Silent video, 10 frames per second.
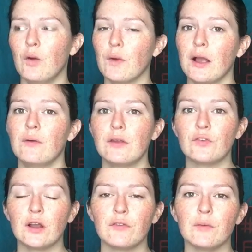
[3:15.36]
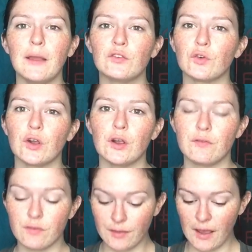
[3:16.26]
workout waist trainer from Angel
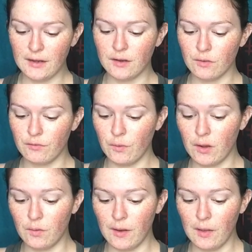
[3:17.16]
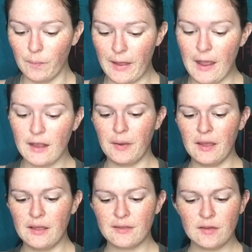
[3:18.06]
Curves that I did a review on a while back.
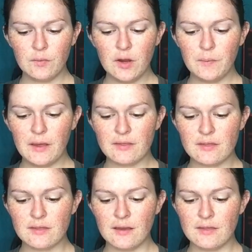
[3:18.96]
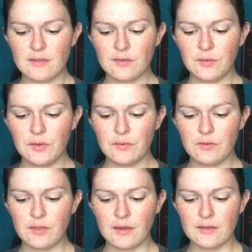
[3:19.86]
But it's kind of weird because it says to
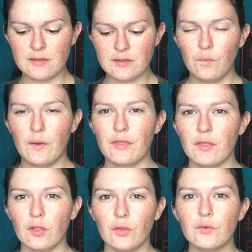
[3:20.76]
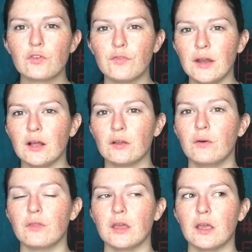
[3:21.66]
use this with loose fitting
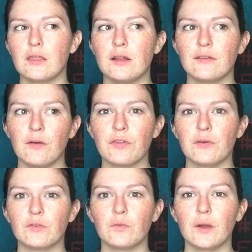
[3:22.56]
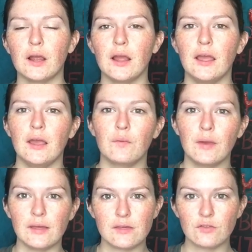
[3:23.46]
clothing, and then it tells you to wear a
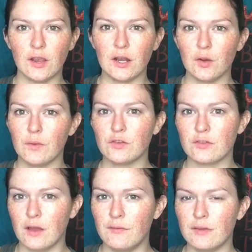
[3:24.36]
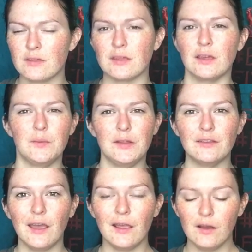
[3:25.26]
waist trainer, which is obviously going to be
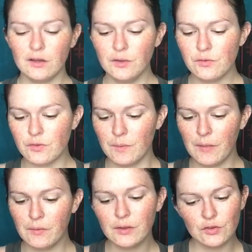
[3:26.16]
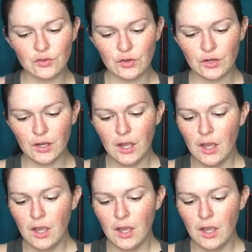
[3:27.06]
tight on you. So I'm not really sure